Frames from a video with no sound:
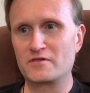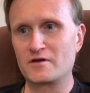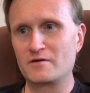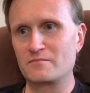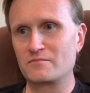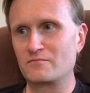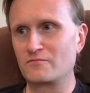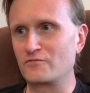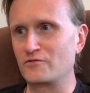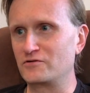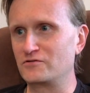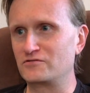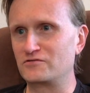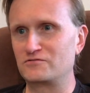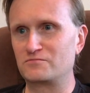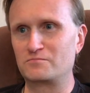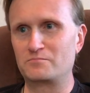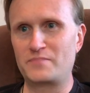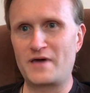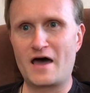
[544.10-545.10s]
them
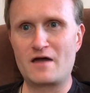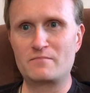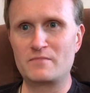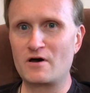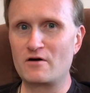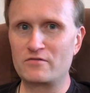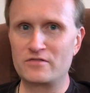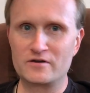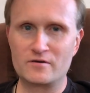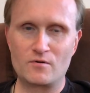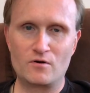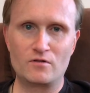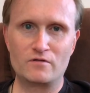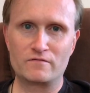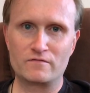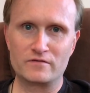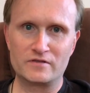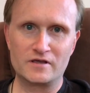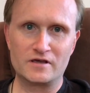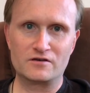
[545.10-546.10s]
was bad mouthing all
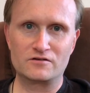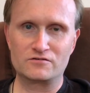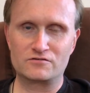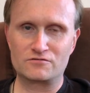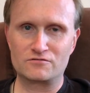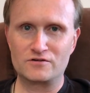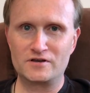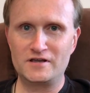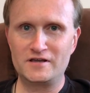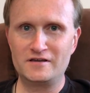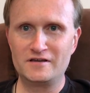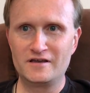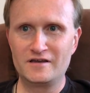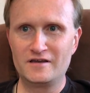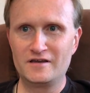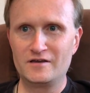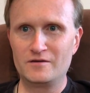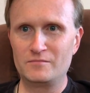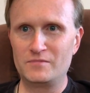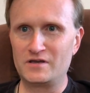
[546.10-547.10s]
over the industry
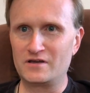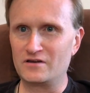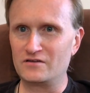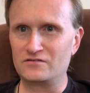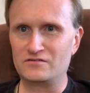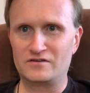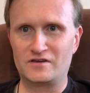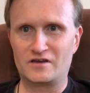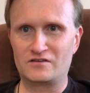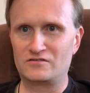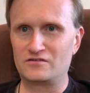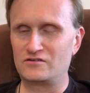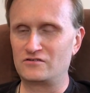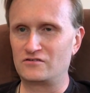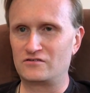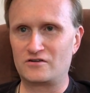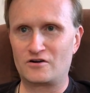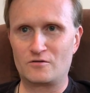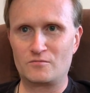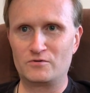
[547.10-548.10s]
because he had such
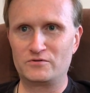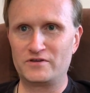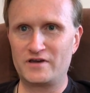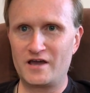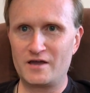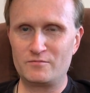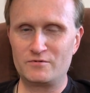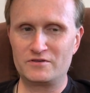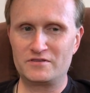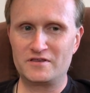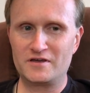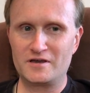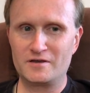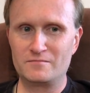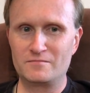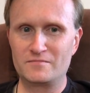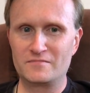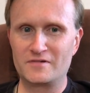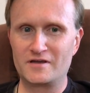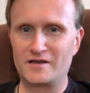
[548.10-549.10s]
a terrible time with
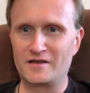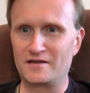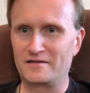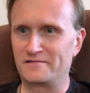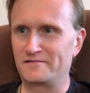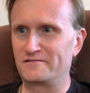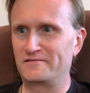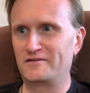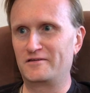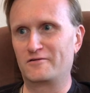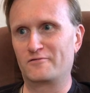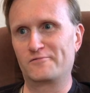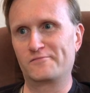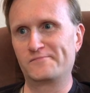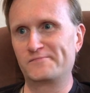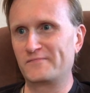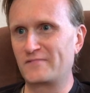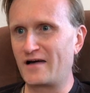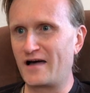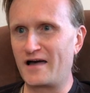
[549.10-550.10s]
them. And you know,
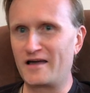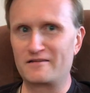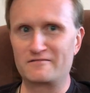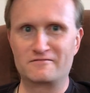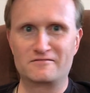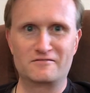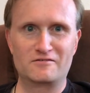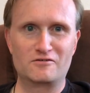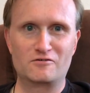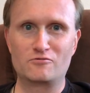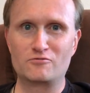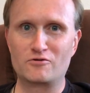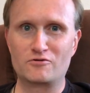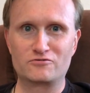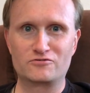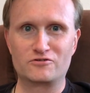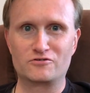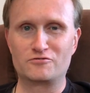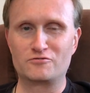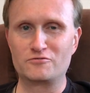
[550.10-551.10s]
I, who
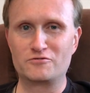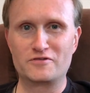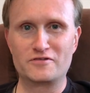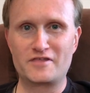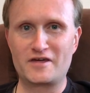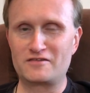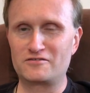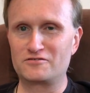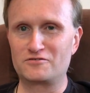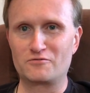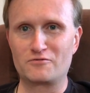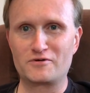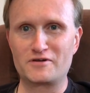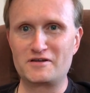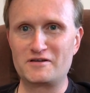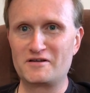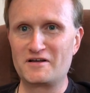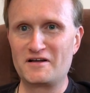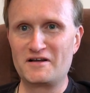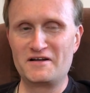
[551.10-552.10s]
knows the truth of that
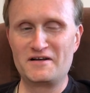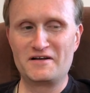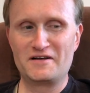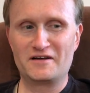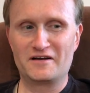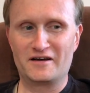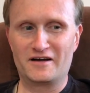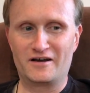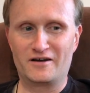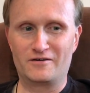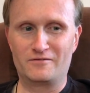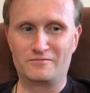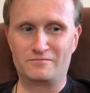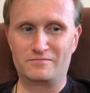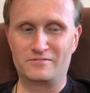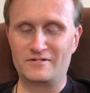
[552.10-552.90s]
story? Uh,